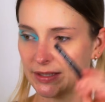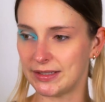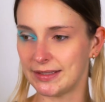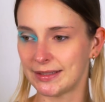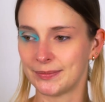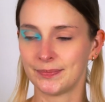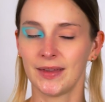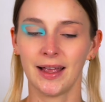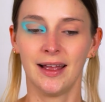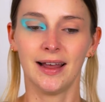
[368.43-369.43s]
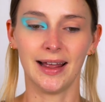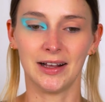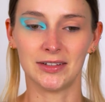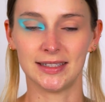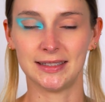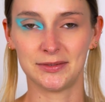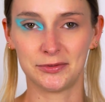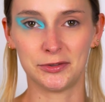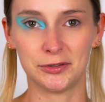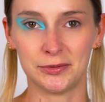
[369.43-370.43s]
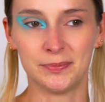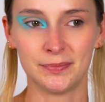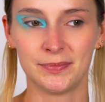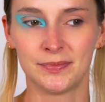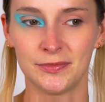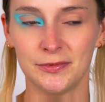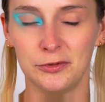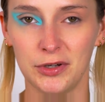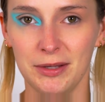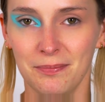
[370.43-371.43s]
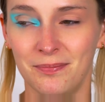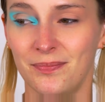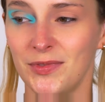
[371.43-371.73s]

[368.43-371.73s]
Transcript: because I got this for free